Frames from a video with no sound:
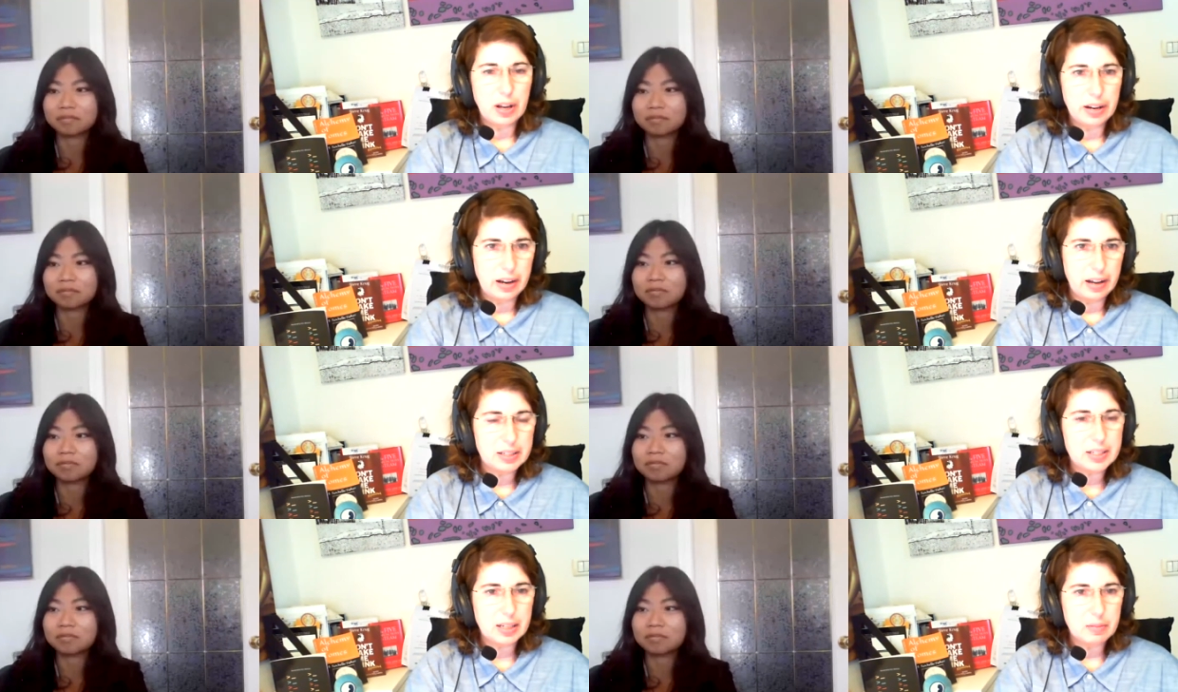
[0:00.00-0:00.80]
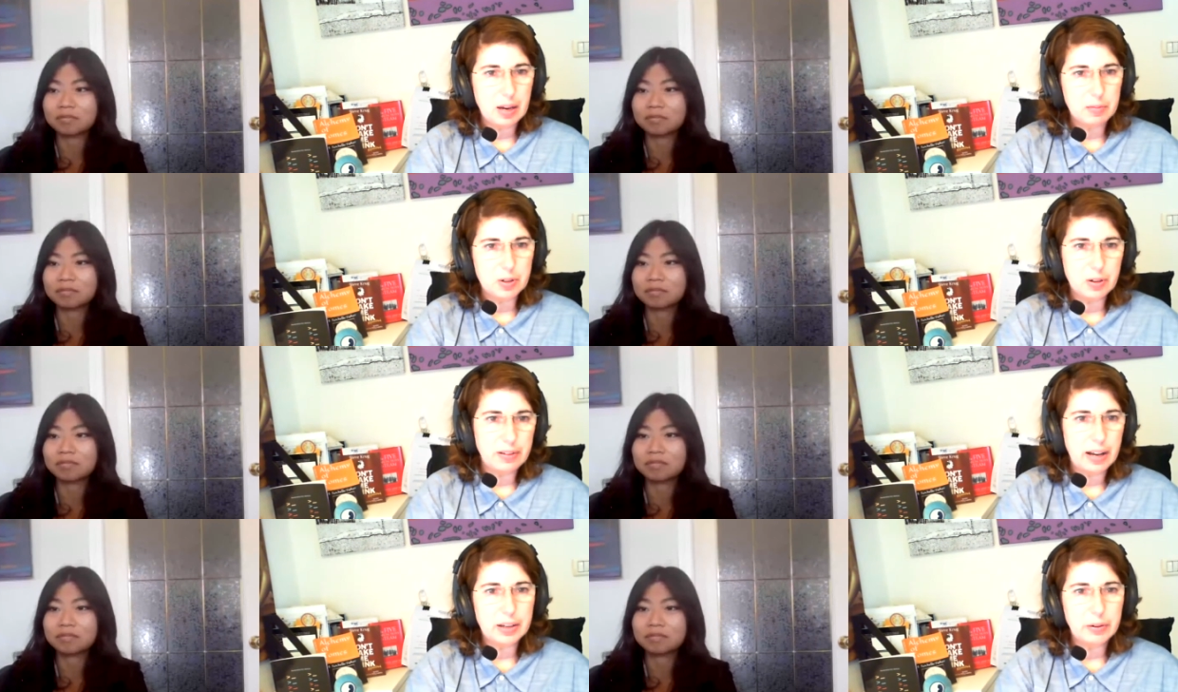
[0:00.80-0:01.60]
Speaker 1: honestly be able to
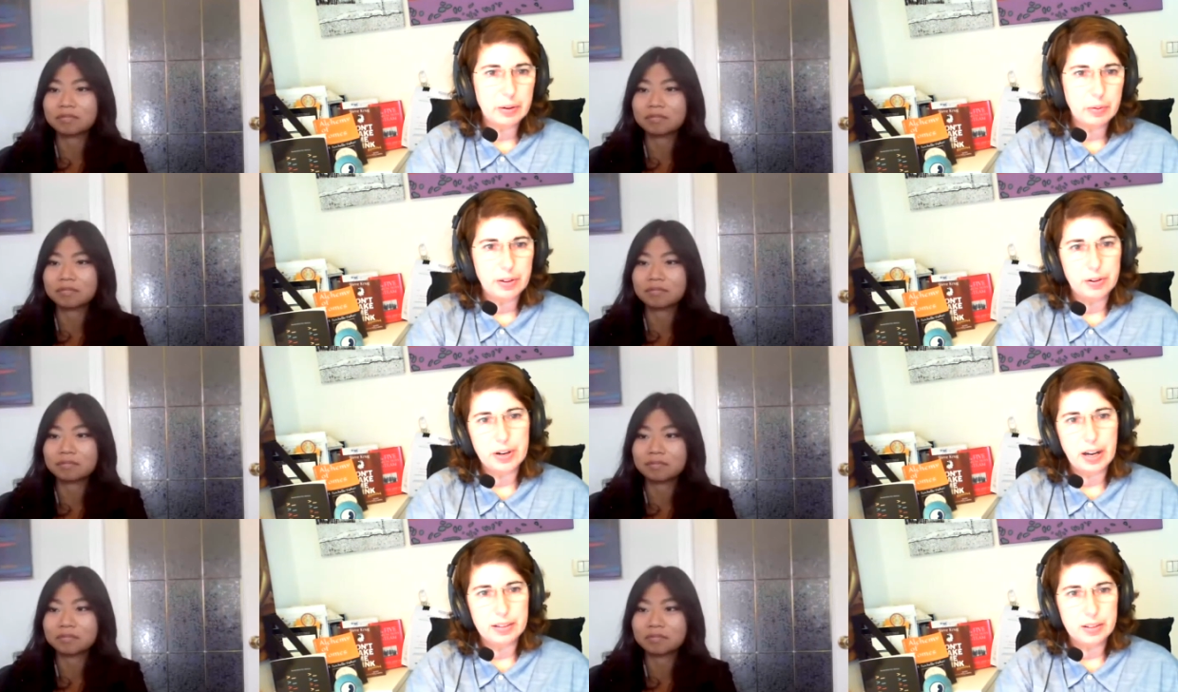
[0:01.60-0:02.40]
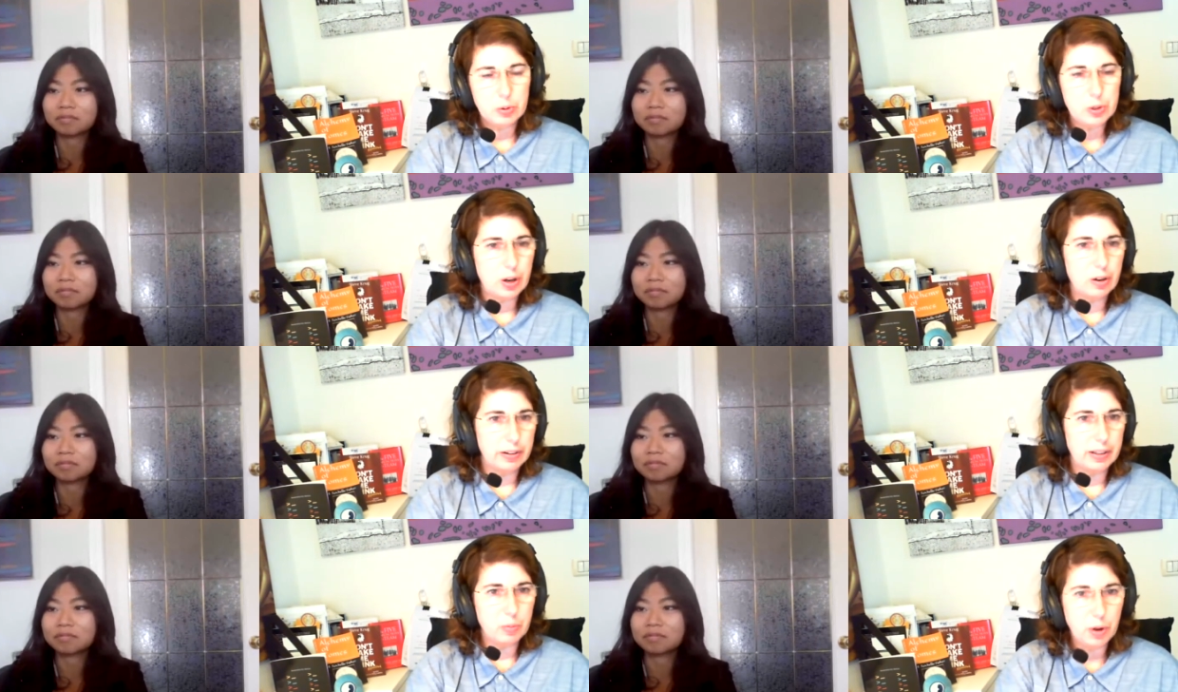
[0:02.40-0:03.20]
evaluate whether or not this was all
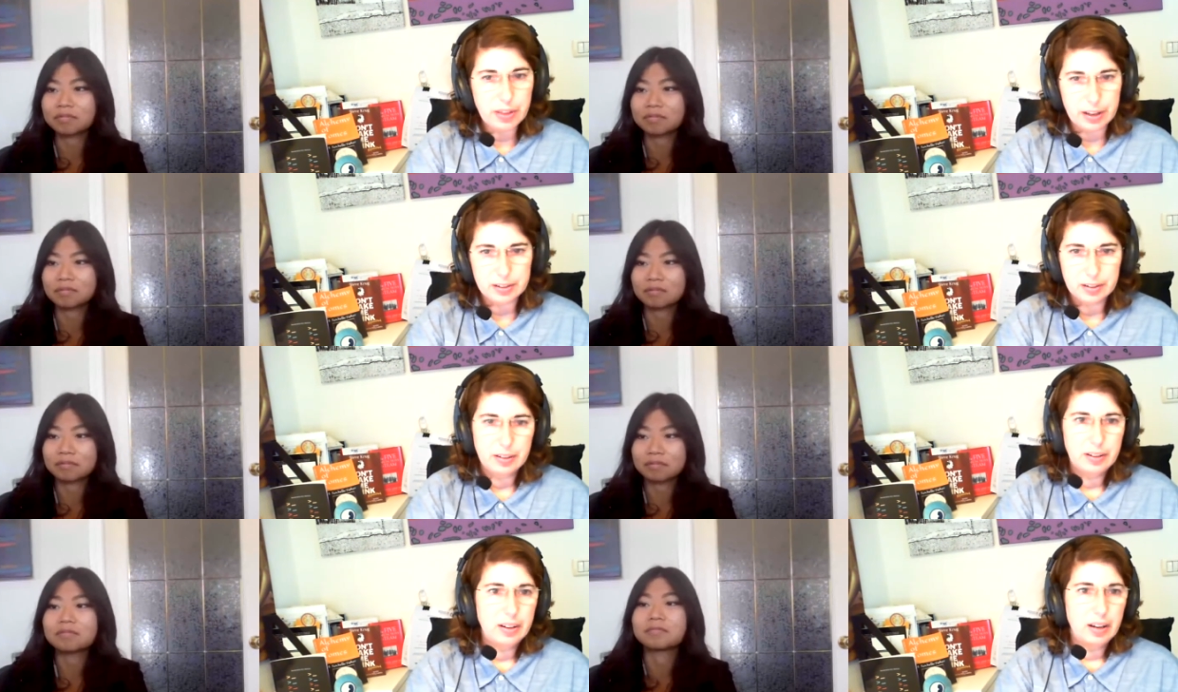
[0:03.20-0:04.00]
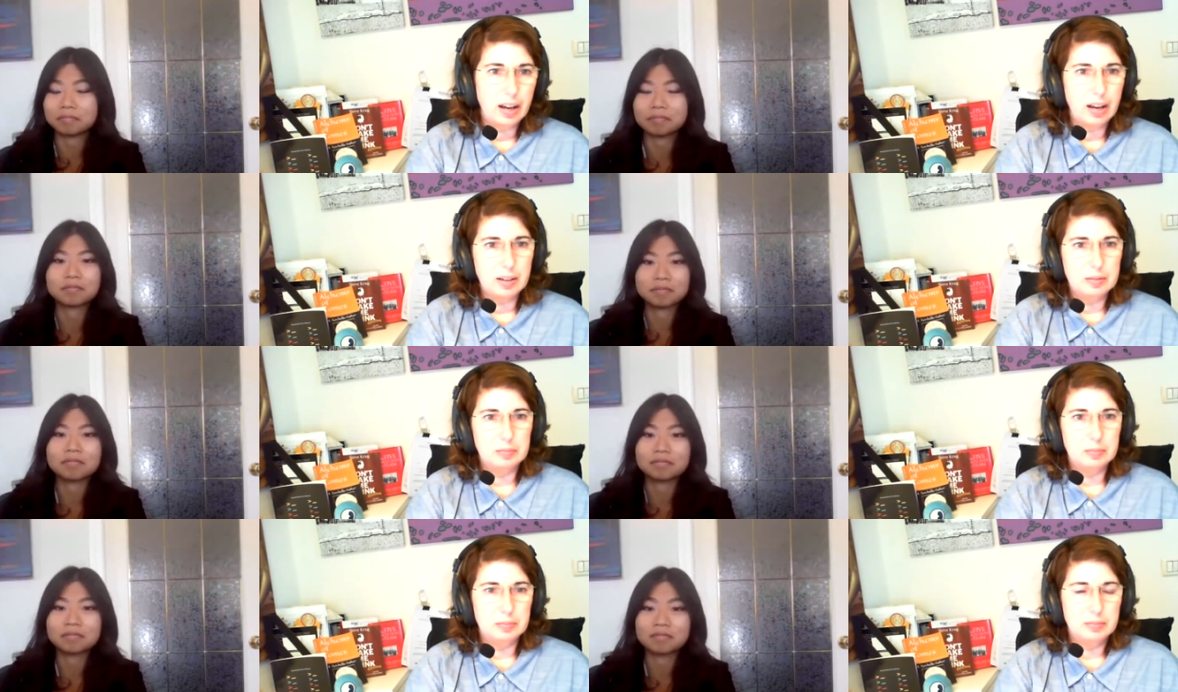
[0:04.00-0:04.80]
really worth it. Um,